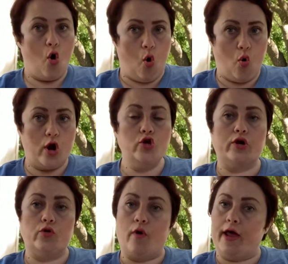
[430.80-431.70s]
Or you
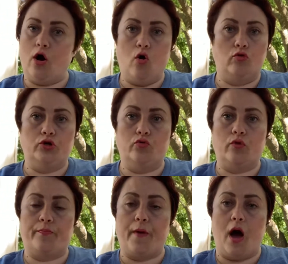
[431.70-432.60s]
can write a whole new
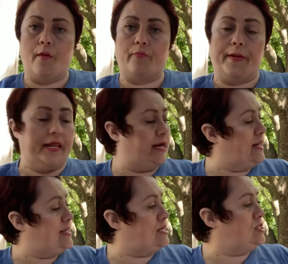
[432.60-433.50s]
repeated
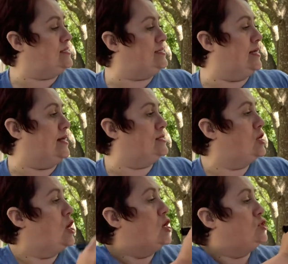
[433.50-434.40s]
addition sentence.
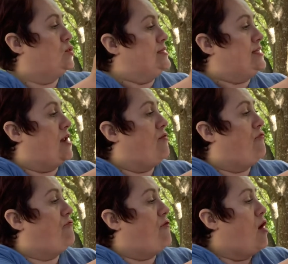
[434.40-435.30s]
So instead of
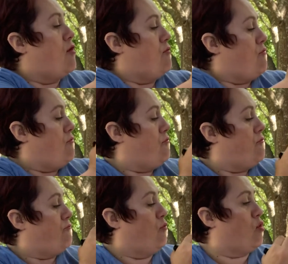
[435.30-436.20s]

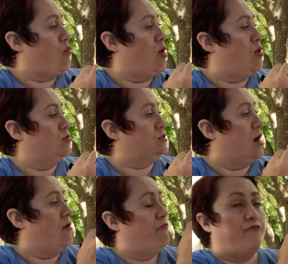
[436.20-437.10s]
4 rows
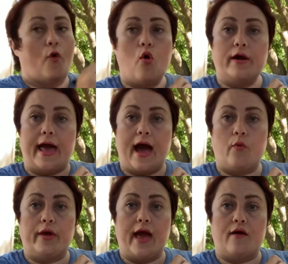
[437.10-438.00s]
of 4 now,
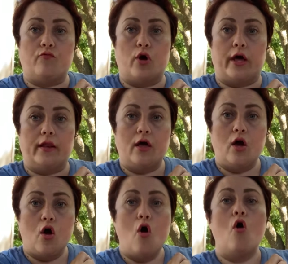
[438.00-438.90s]
we have what?
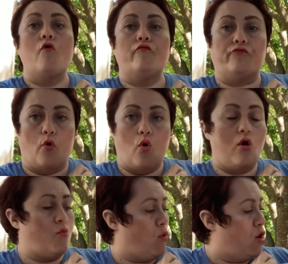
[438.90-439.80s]

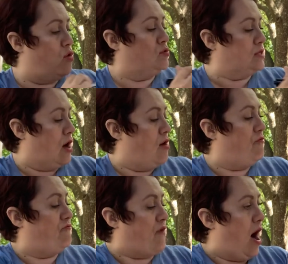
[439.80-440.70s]
4 rows of
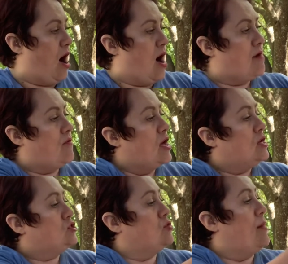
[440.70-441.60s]
5.
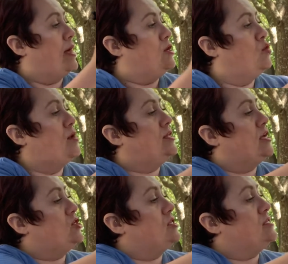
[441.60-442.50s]
So my new
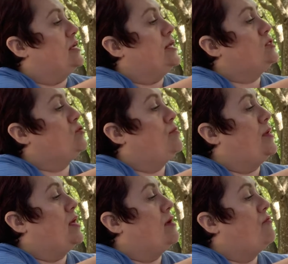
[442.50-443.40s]
addition sentence would
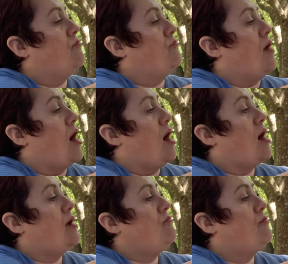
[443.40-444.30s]
be
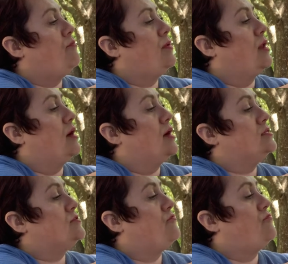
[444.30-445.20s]
5
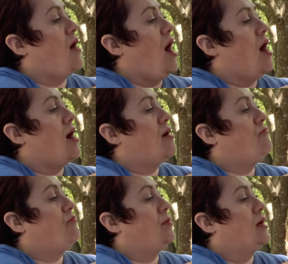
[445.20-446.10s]
plus 5
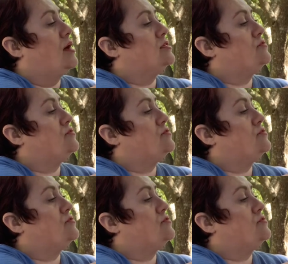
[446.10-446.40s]
plus